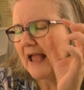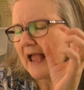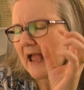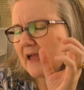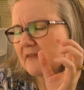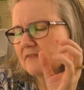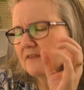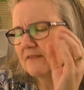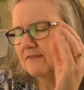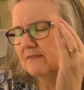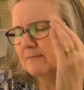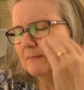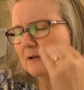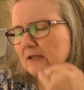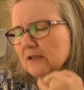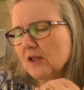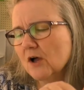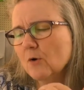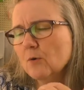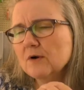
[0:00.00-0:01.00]
and then
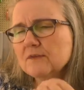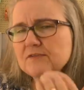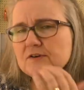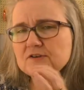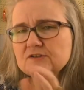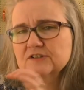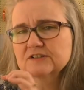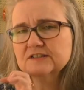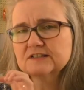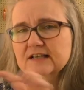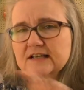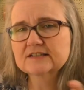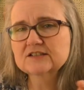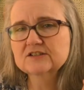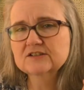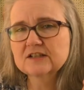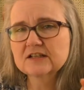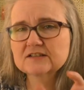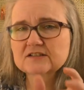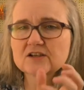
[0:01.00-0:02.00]
below it there's a
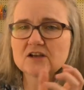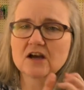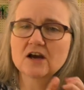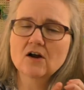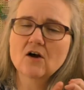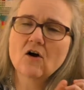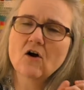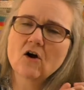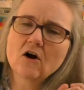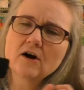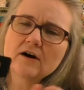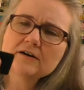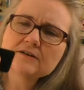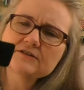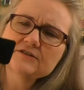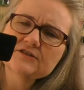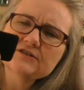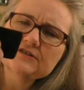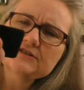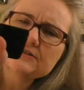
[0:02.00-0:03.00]
section that's got
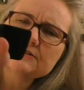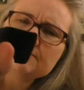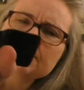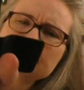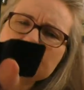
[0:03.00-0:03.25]
hearts.